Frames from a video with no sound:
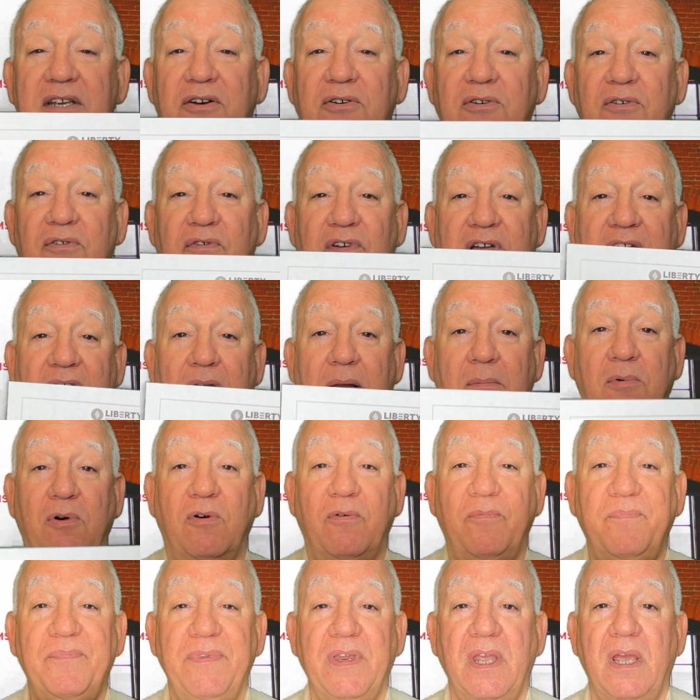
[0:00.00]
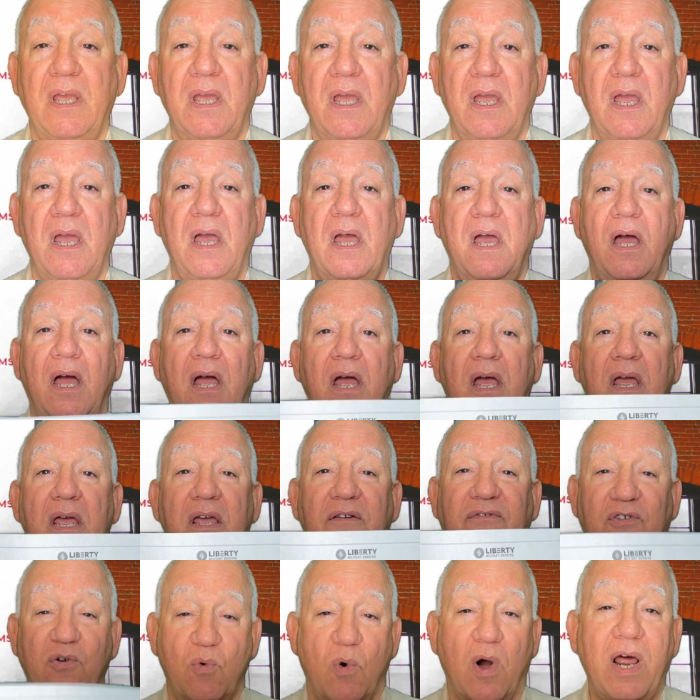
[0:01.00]
are available.
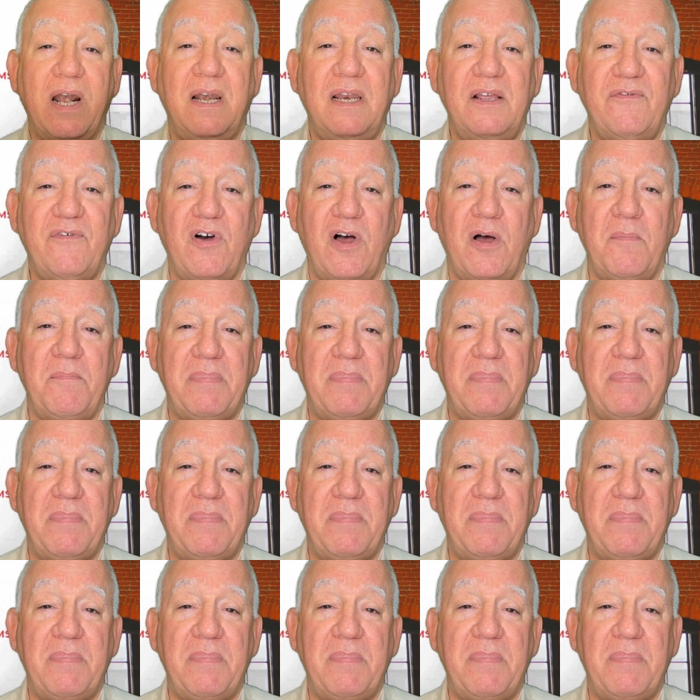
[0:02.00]
If you want to live on